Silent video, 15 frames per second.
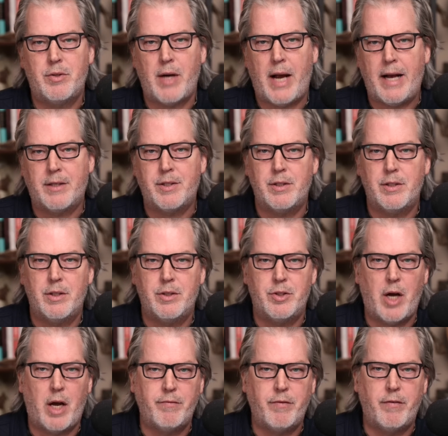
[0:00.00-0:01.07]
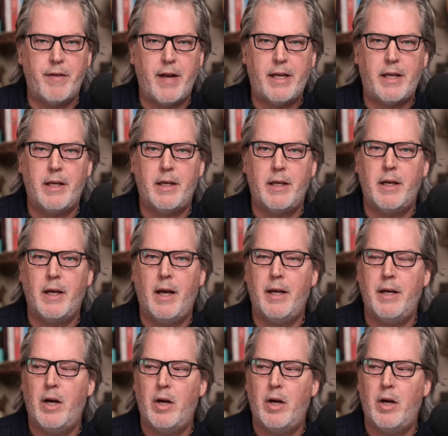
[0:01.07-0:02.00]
tracks into John Vervaeke and